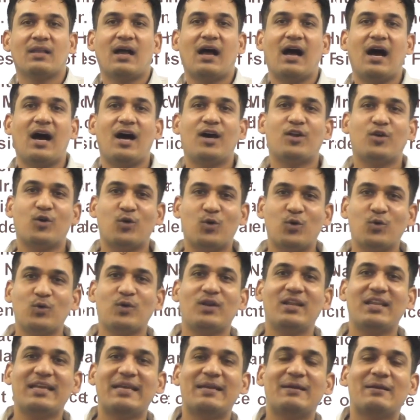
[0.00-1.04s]
our
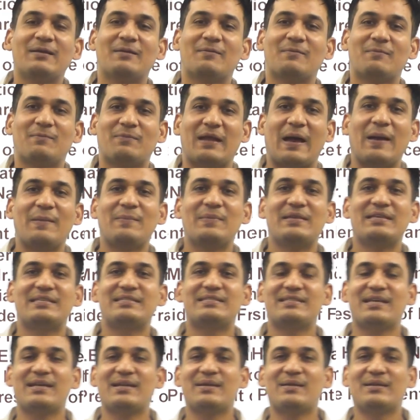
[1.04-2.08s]
only Prime
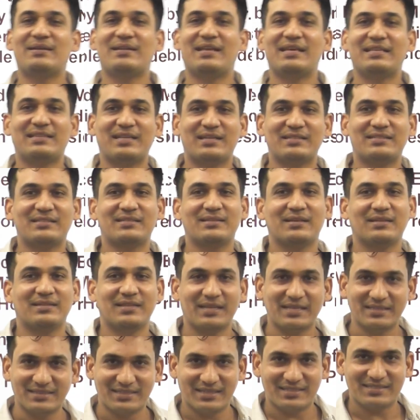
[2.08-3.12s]
Minister
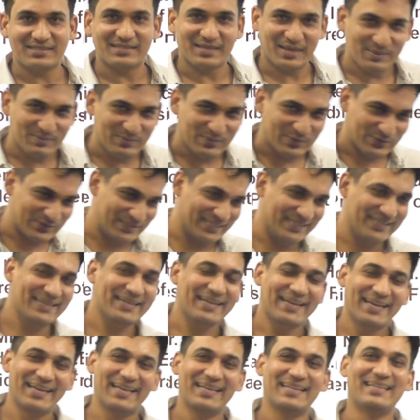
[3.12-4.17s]
Narendra
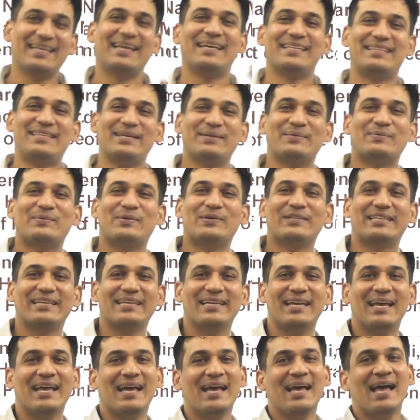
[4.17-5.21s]

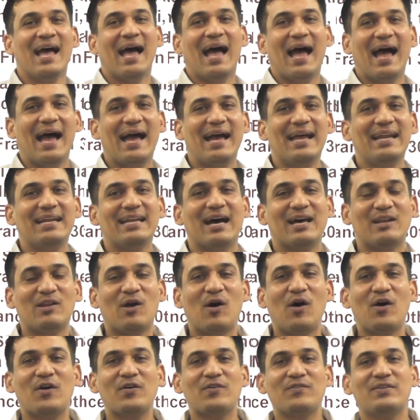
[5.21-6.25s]
Modi, and
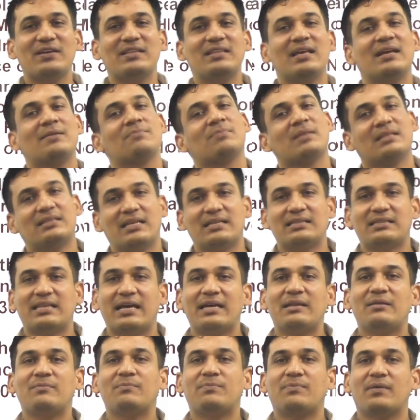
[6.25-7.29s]
along with the
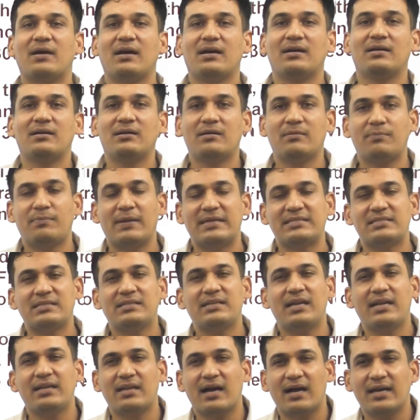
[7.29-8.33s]
then
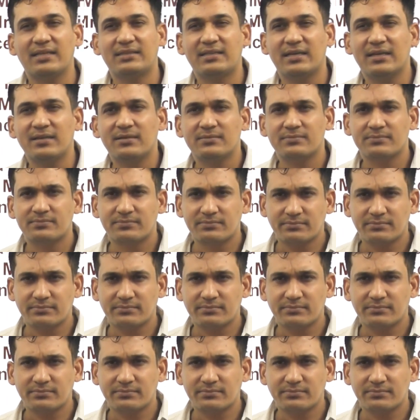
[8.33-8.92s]
President, I think,